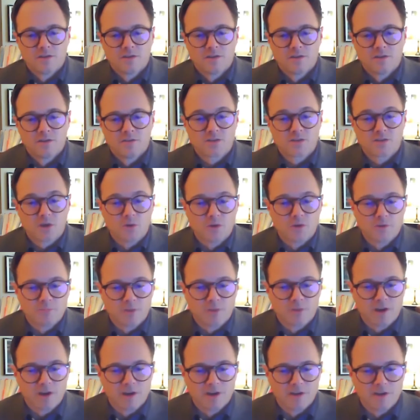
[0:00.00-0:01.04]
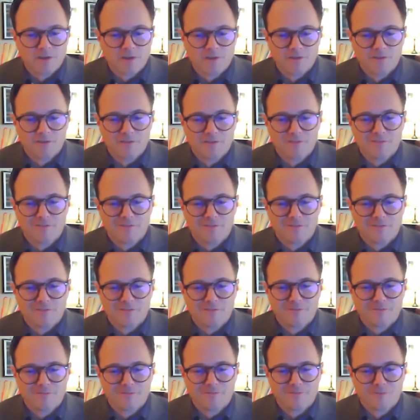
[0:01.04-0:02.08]
So in my
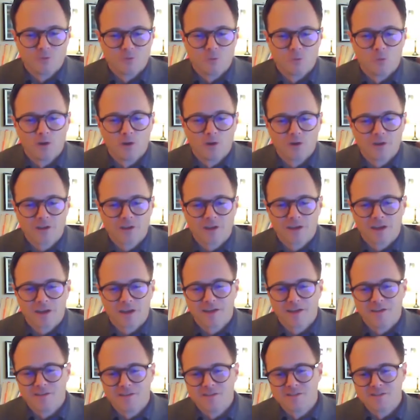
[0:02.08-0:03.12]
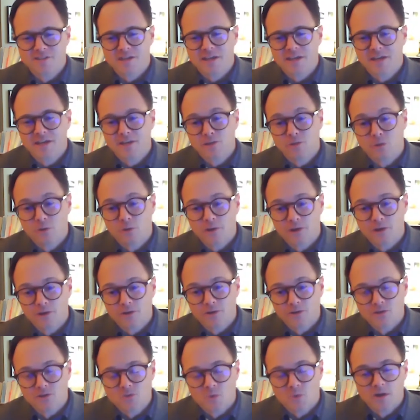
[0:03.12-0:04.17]
work as a lawyer
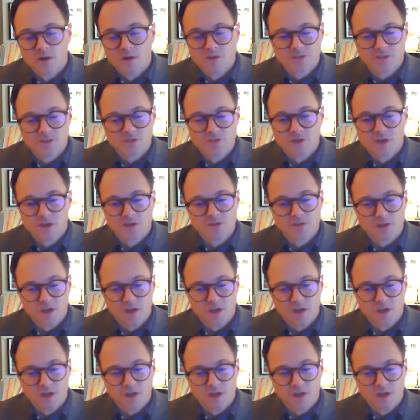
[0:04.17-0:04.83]
as well as a judge,